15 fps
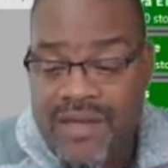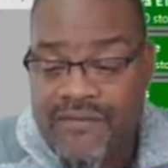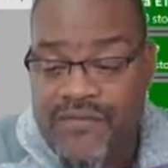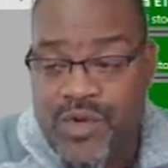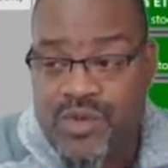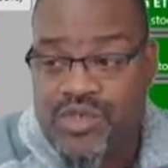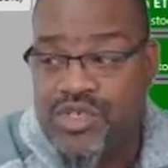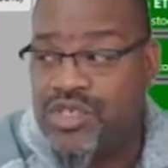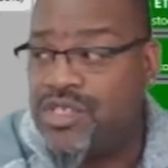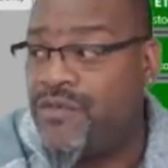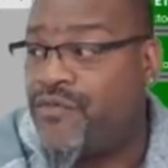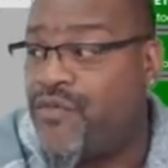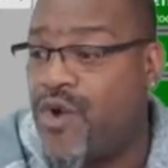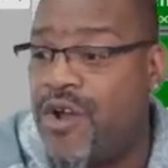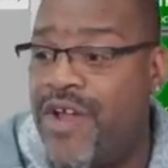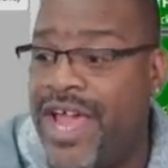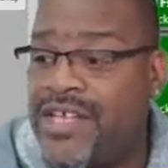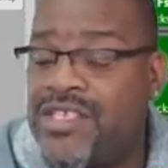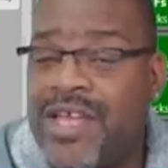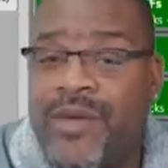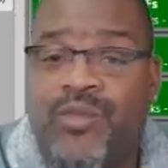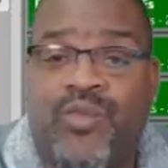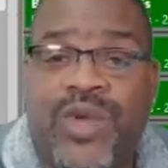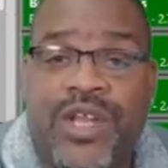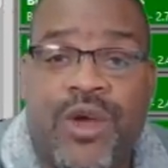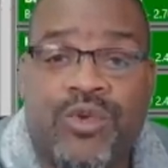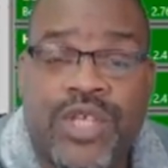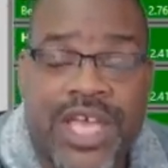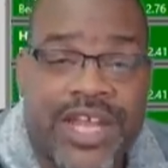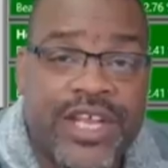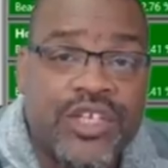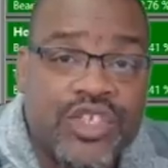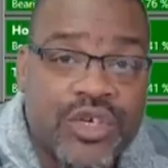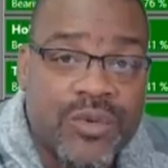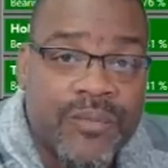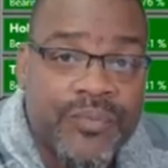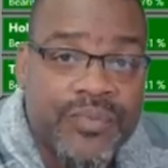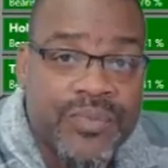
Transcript: Futures and forex I, we don't get into.